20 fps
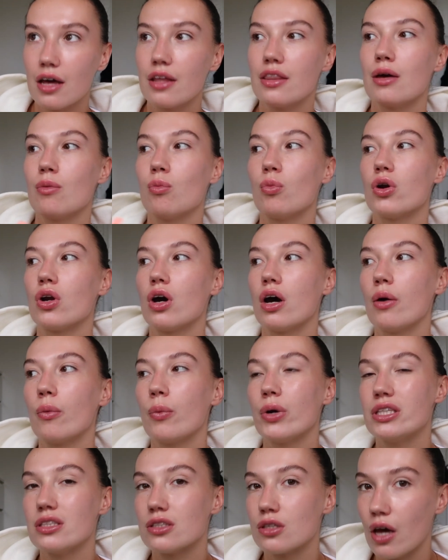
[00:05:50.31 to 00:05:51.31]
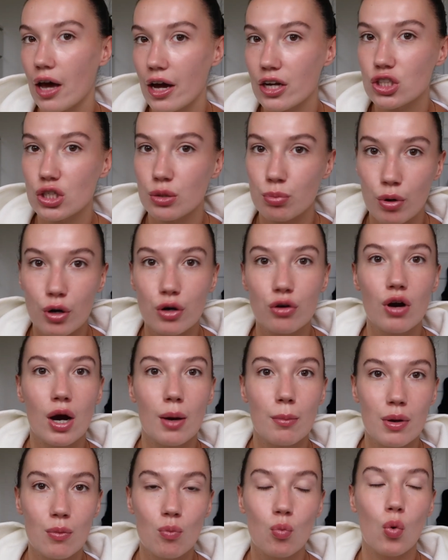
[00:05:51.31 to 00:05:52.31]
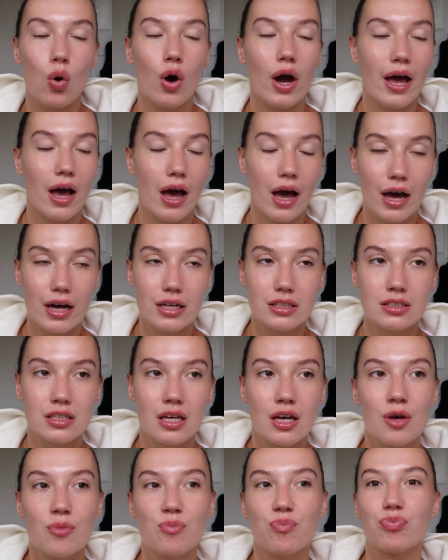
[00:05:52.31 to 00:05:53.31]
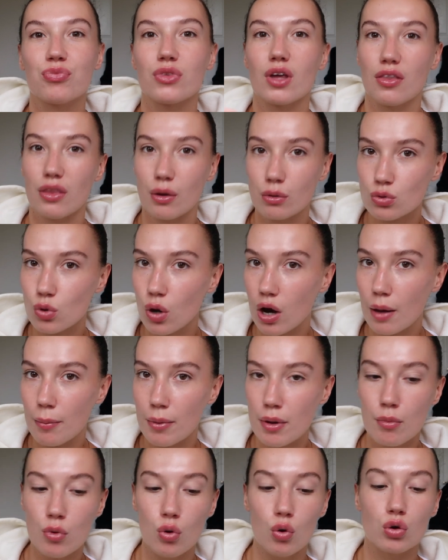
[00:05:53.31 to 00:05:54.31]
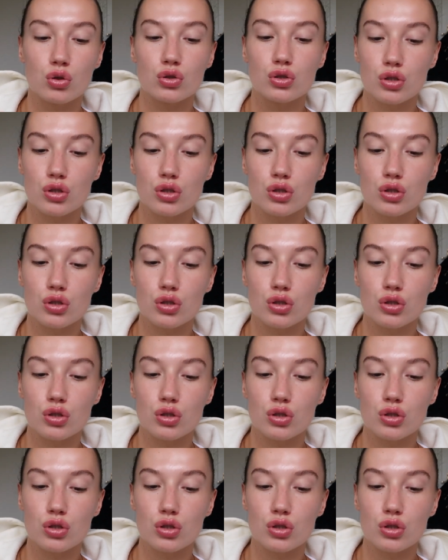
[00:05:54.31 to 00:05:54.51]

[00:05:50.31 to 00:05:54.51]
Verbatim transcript: And then when I went to actually program in what I had, there was quite a bit more.